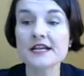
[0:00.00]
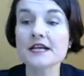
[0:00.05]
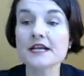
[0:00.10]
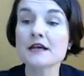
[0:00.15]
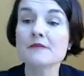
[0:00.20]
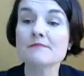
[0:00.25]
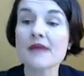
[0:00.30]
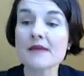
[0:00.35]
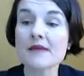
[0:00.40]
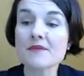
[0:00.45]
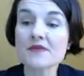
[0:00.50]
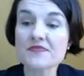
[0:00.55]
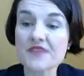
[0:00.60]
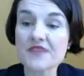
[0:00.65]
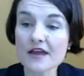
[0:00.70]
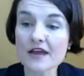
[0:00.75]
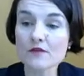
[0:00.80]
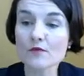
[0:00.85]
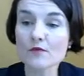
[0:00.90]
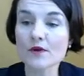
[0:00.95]
Maybe
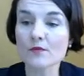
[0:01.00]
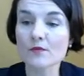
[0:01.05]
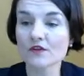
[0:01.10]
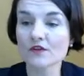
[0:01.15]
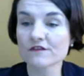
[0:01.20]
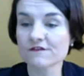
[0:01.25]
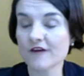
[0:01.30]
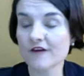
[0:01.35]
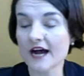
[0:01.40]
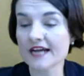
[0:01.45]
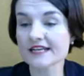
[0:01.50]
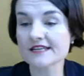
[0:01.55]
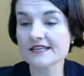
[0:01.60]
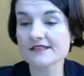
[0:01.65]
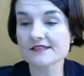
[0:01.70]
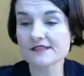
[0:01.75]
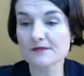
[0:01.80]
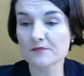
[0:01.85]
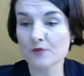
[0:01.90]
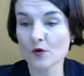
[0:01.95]
then we will find a
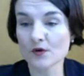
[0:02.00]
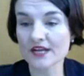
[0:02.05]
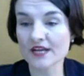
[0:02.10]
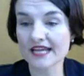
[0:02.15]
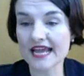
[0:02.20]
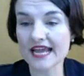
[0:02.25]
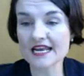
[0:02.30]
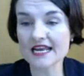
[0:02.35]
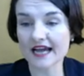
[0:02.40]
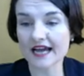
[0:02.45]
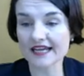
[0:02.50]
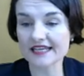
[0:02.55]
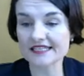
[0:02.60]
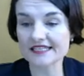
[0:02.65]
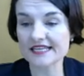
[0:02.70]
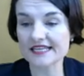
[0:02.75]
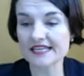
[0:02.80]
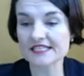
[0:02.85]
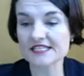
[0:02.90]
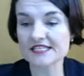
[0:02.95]
support again, like it
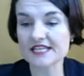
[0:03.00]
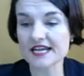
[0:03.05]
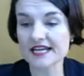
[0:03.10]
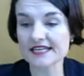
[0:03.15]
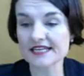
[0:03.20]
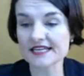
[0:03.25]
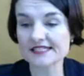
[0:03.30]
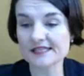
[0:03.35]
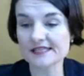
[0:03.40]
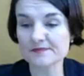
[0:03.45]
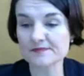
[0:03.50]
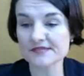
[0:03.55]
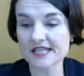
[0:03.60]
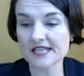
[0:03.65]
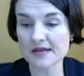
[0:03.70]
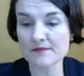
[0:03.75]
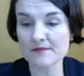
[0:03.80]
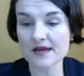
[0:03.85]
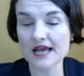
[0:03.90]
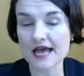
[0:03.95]
did here in
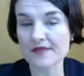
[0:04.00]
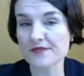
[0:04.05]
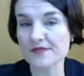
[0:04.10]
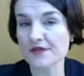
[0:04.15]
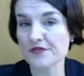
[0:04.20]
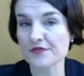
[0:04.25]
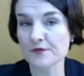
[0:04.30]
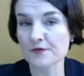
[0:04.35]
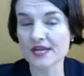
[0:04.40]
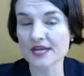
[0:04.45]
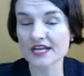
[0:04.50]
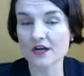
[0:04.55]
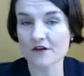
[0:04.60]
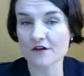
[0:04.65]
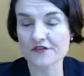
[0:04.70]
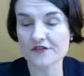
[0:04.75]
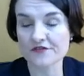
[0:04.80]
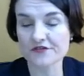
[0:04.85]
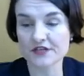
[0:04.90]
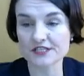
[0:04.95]
September and the week of
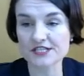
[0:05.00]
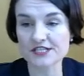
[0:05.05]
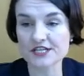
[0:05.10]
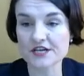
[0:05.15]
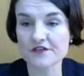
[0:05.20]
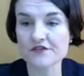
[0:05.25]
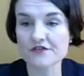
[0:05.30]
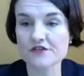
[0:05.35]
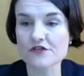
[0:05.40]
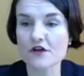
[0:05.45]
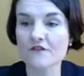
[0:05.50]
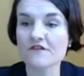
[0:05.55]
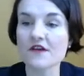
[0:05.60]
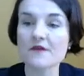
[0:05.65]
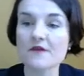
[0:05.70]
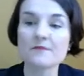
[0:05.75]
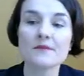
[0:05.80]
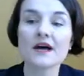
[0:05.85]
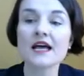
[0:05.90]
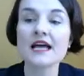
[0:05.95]
the 30th
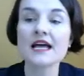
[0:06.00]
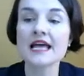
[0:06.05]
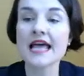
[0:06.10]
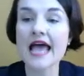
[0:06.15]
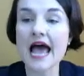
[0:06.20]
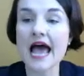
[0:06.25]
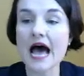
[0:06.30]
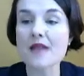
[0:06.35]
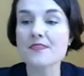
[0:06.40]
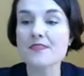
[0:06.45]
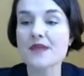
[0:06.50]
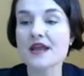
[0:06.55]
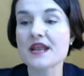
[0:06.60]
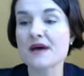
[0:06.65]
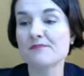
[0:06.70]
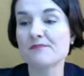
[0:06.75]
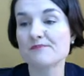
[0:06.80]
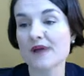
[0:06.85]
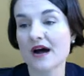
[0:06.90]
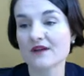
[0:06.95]
November, and then a
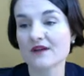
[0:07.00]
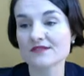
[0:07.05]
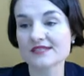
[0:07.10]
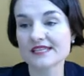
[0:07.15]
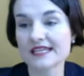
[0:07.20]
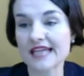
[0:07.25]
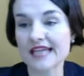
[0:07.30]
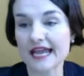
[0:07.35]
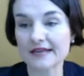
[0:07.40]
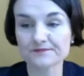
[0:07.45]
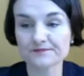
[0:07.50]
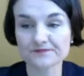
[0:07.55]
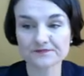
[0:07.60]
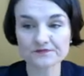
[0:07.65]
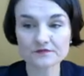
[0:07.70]
bounce again.